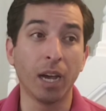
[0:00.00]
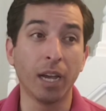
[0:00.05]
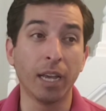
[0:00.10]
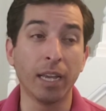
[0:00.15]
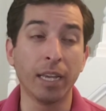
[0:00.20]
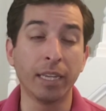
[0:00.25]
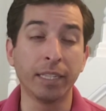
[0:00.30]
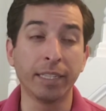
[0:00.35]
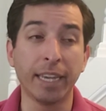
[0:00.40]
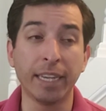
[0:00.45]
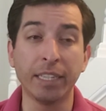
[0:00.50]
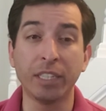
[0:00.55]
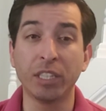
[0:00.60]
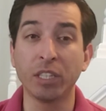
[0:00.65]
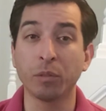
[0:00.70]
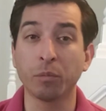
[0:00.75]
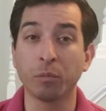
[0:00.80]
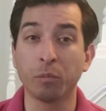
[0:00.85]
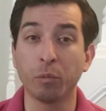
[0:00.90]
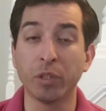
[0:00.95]

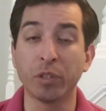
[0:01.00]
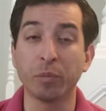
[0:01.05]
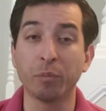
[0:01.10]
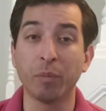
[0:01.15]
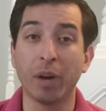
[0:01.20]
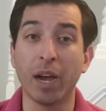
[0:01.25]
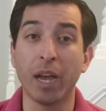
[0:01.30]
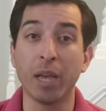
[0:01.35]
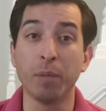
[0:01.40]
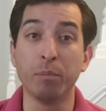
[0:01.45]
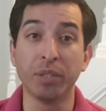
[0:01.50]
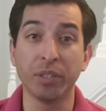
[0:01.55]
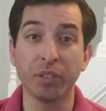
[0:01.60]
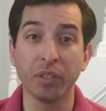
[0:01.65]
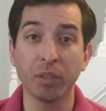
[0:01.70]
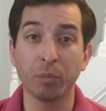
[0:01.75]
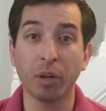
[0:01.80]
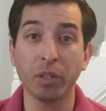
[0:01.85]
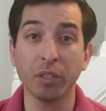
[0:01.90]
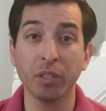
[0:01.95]
engaging with my business
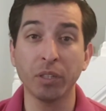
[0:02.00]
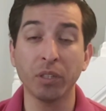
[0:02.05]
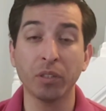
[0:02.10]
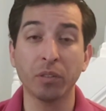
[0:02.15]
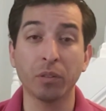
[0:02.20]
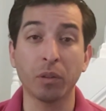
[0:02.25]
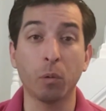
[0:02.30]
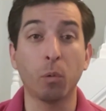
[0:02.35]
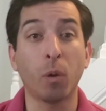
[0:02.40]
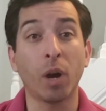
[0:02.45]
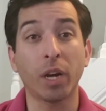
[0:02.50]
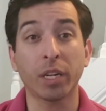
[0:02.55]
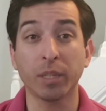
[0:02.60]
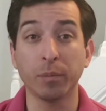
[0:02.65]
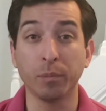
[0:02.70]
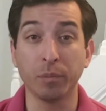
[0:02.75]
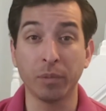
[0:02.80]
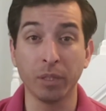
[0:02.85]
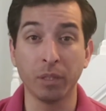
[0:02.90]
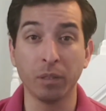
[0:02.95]
partners,
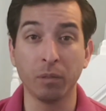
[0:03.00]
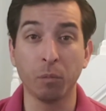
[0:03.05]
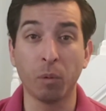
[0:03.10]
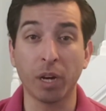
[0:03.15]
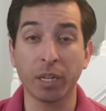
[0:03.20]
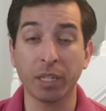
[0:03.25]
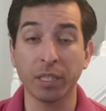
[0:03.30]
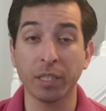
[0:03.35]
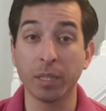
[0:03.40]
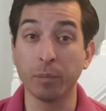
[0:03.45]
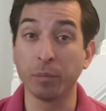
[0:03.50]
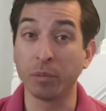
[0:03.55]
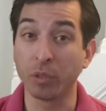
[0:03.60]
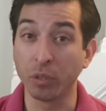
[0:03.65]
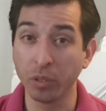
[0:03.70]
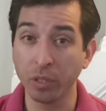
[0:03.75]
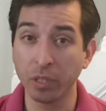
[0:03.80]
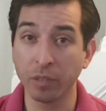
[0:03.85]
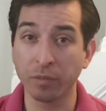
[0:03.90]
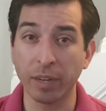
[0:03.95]
walking them
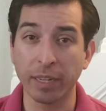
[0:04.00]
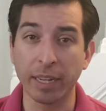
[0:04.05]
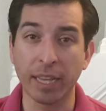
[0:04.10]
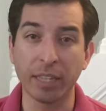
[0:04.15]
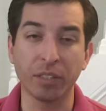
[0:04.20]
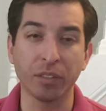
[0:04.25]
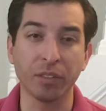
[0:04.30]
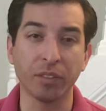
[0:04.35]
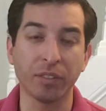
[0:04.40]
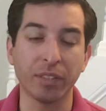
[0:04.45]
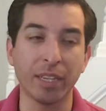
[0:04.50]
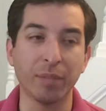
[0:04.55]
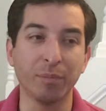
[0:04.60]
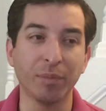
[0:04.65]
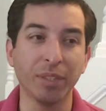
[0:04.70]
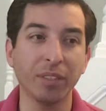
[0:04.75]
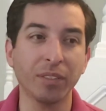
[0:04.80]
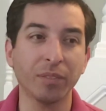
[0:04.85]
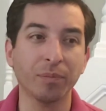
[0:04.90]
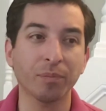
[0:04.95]
through the financial
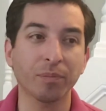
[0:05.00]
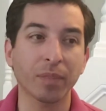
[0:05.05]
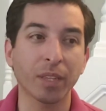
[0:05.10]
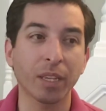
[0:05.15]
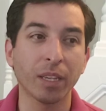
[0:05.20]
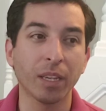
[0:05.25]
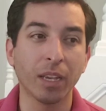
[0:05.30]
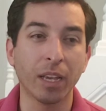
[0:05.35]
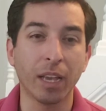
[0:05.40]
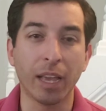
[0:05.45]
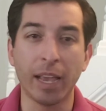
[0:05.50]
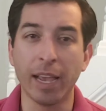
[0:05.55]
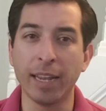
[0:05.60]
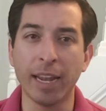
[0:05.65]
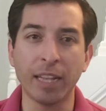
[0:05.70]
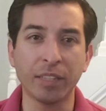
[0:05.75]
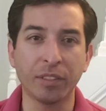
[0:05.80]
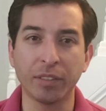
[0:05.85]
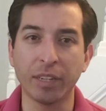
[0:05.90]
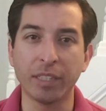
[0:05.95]
statements, and
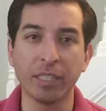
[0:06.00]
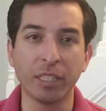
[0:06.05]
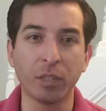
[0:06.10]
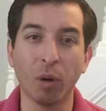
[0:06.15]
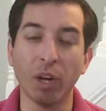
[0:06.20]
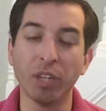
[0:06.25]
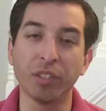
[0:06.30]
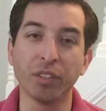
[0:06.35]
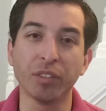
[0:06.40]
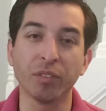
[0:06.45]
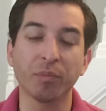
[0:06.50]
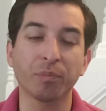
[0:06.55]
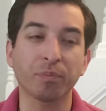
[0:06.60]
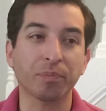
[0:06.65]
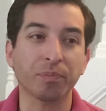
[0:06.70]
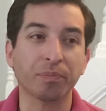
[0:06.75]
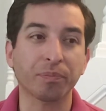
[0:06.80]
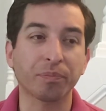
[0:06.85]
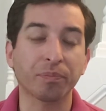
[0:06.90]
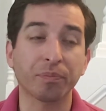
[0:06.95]
answering any questions.
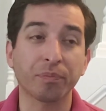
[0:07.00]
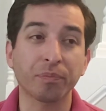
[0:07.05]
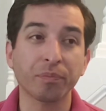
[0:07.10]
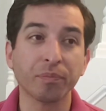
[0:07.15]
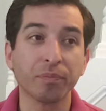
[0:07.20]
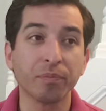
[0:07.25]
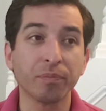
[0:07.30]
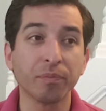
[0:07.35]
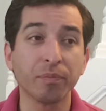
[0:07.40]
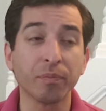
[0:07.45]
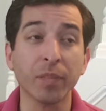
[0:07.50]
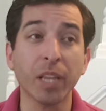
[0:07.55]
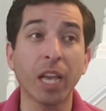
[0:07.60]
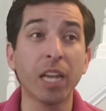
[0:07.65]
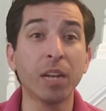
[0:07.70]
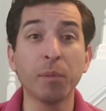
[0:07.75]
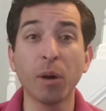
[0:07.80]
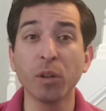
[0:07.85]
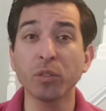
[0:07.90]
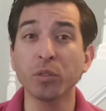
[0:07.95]
And
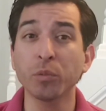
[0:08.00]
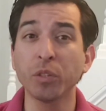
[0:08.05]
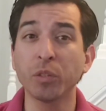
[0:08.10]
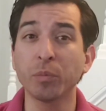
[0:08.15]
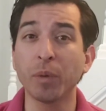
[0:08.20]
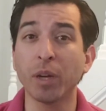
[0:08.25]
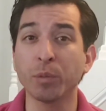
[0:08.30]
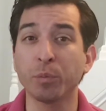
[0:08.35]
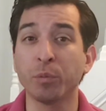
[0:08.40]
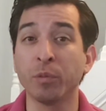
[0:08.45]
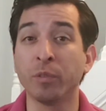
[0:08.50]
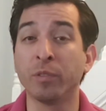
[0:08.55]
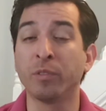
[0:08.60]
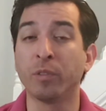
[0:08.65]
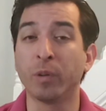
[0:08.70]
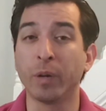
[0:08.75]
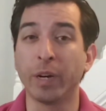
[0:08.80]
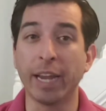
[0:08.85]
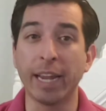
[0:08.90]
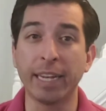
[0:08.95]
I'm also responsible
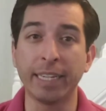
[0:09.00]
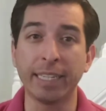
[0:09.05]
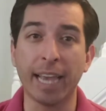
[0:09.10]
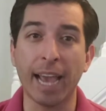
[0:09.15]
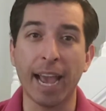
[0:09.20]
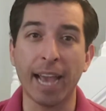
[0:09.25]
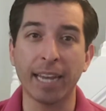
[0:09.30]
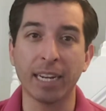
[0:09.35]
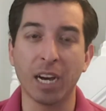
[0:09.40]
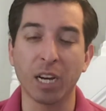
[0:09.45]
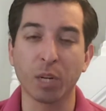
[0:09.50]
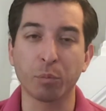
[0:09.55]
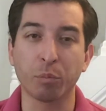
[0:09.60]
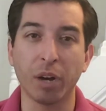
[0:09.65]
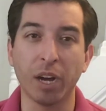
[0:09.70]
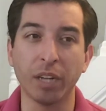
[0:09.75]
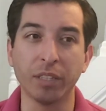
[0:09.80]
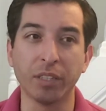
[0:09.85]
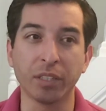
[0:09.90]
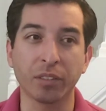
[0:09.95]
for any ad hoc
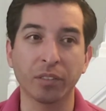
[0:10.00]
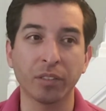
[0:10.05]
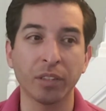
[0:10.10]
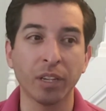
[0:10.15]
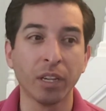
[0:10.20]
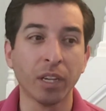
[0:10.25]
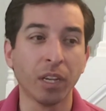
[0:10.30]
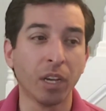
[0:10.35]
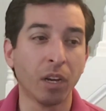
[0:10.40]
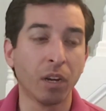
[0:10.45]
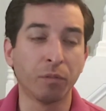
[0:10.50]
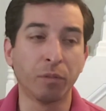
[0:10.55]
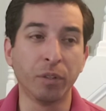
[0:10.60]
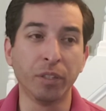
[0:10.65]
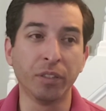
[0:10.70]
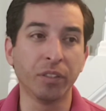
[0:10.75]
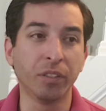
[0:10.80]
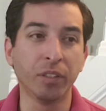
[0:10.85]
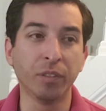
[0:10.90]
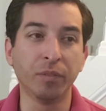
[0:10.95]
projects. For
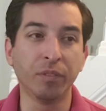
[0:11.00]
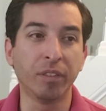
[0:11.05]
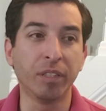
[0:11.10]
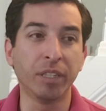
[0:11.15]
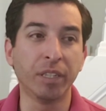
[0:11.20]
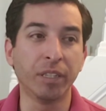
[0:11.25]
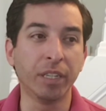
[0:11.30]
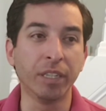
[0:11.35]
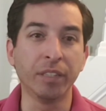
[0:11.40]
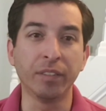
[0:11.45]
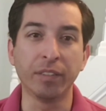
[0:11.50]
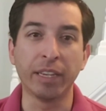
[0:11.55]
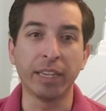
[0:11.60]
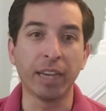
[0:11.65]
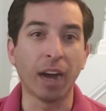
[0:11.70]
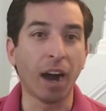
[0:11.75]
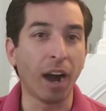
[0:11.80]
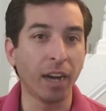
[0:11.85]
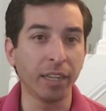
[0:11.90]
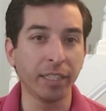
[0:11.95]
instance, if there is an
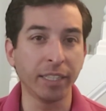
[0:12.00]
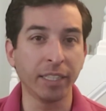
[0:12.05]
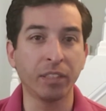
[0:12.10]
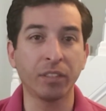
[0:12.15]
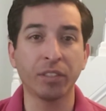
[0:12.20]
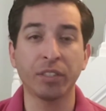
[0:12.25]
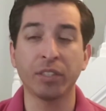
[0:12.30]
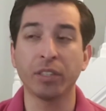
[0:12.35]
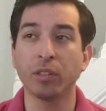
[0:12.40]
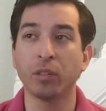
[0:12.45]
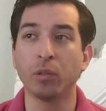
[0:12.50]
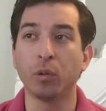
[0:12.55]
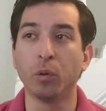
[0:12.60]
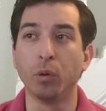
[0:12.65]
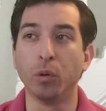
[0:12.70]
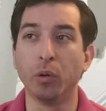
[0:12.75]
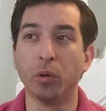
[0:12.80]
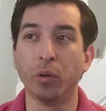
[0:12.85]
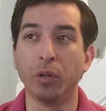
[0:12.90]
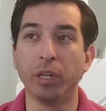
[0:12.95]
audit
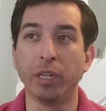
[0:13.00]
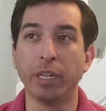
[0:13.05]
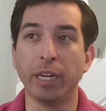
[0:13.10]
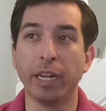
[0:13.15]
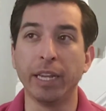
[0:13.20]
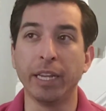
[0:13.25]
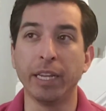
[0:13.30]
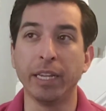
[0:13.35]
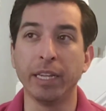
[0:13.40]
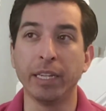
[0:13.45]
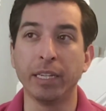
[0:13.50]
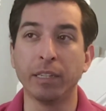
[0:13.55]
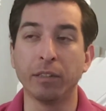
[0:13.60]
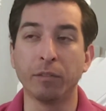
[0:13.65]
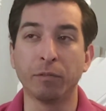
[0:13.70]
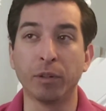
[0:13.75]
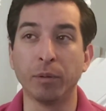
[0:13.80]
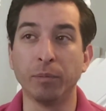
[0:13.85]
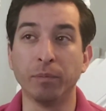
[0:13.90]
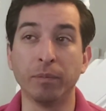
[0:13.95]
or
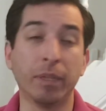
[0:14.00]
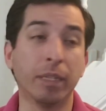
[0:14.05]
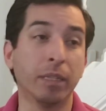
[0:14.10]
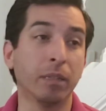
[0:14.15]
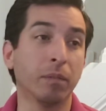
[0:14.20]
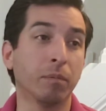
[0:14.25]
from a